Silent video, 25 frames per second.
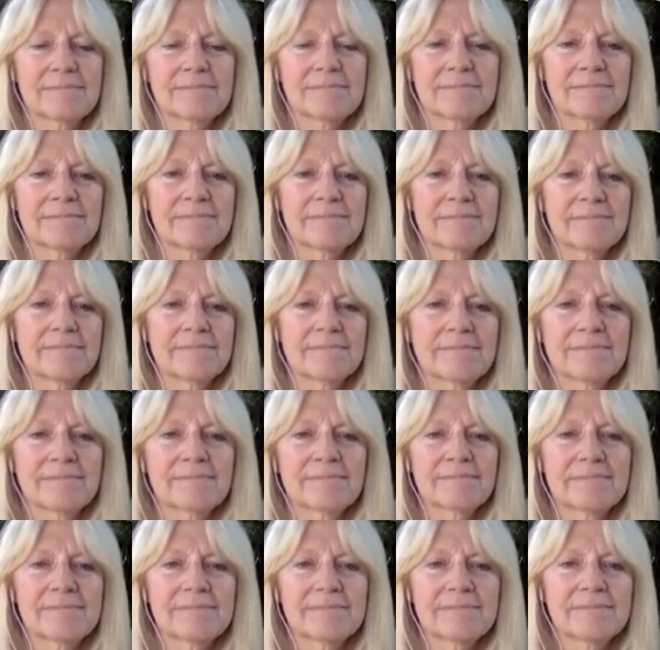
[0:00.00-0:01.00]

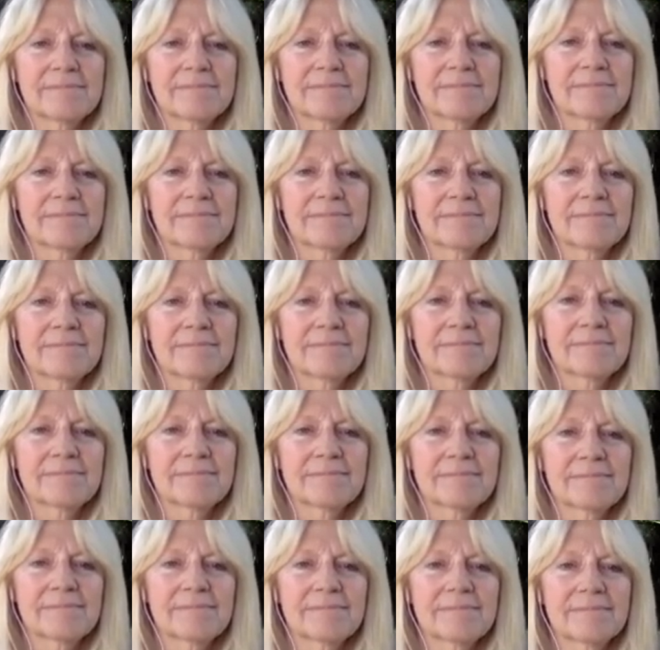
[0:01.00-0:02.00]

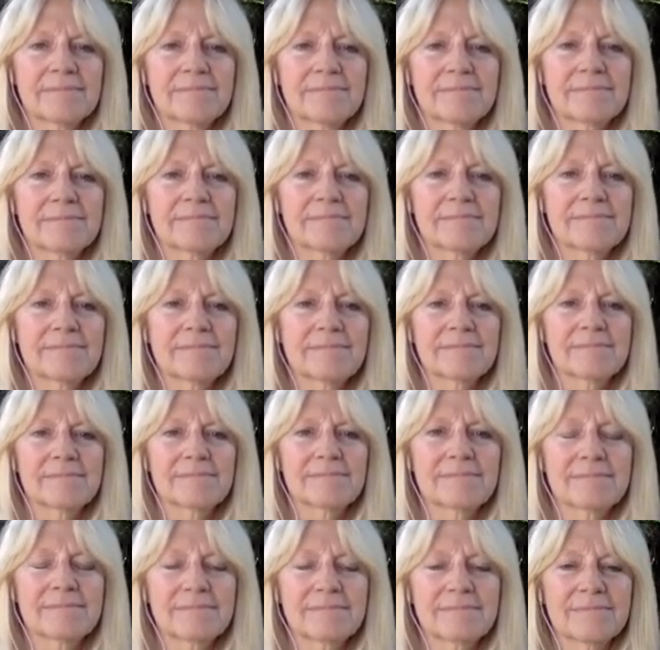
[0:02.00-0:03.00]

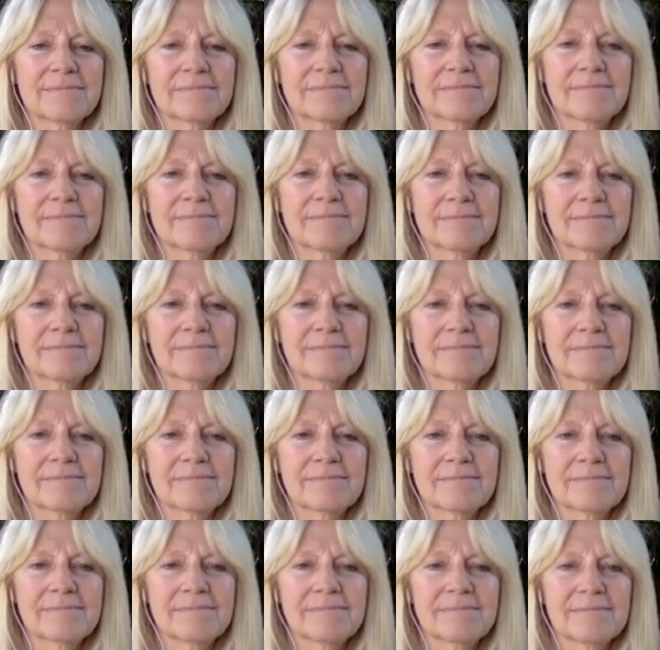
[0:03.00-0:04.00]

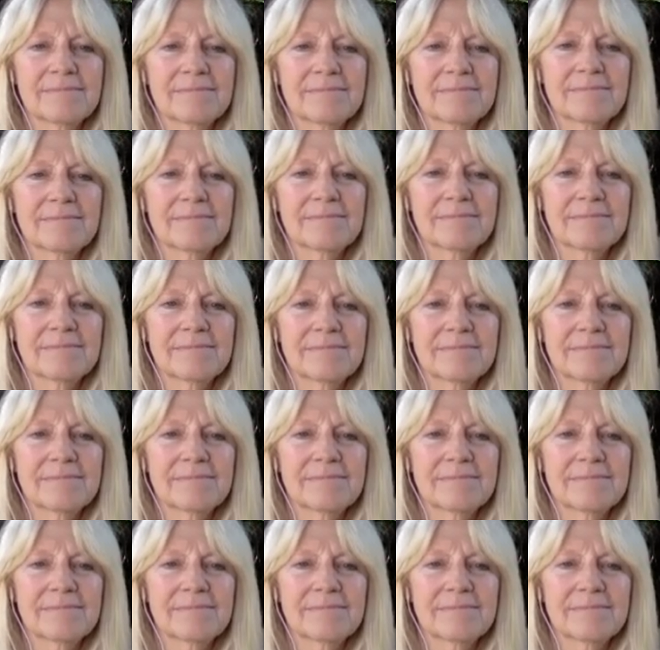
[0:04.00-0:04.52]
The person shown says nothing.